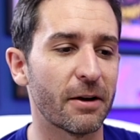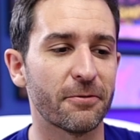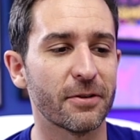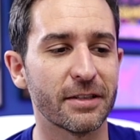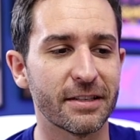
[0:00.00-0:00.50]

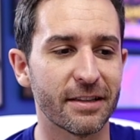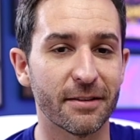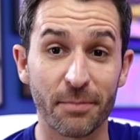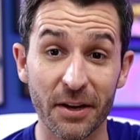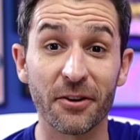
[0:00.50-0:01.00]
reference, the
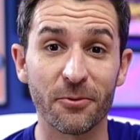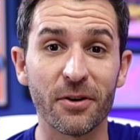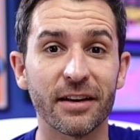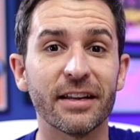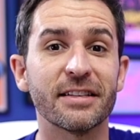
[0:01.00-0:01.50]
bigger
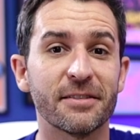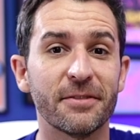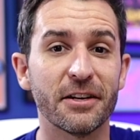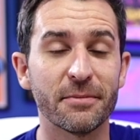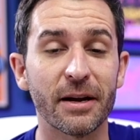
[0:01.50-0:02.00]
one is the
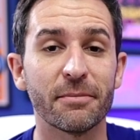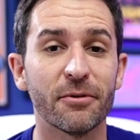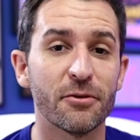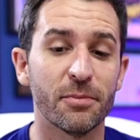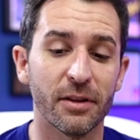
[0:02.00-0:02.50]
VideoMic
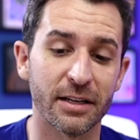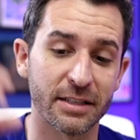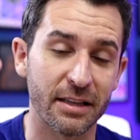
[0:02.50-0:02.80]
Pro Plus,